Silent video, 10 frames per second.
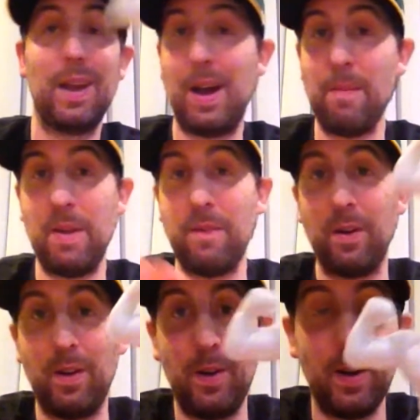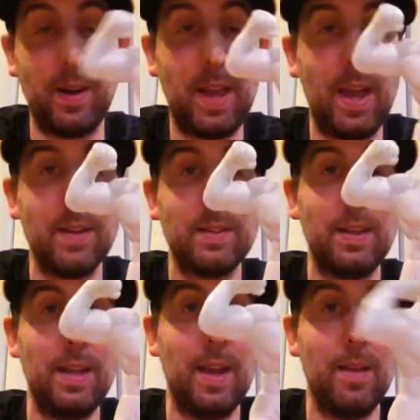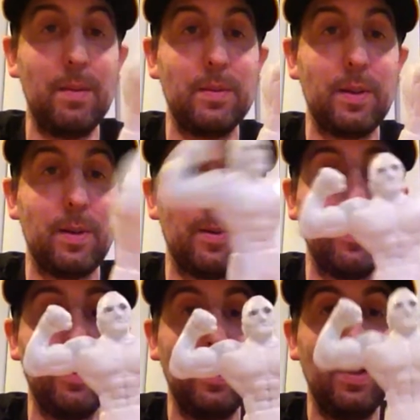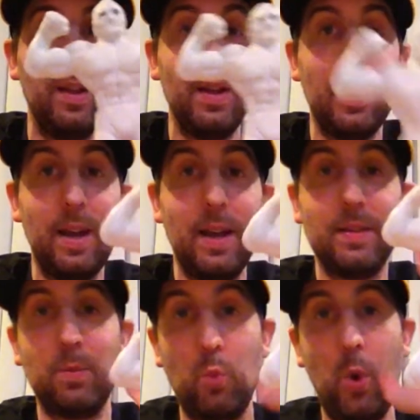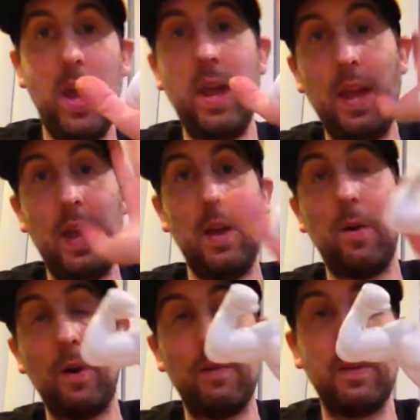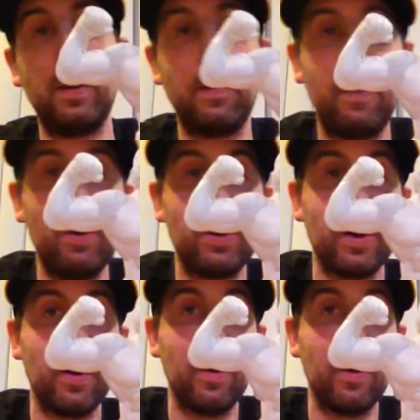I'm not very good at casting yet, so that's way off into the future.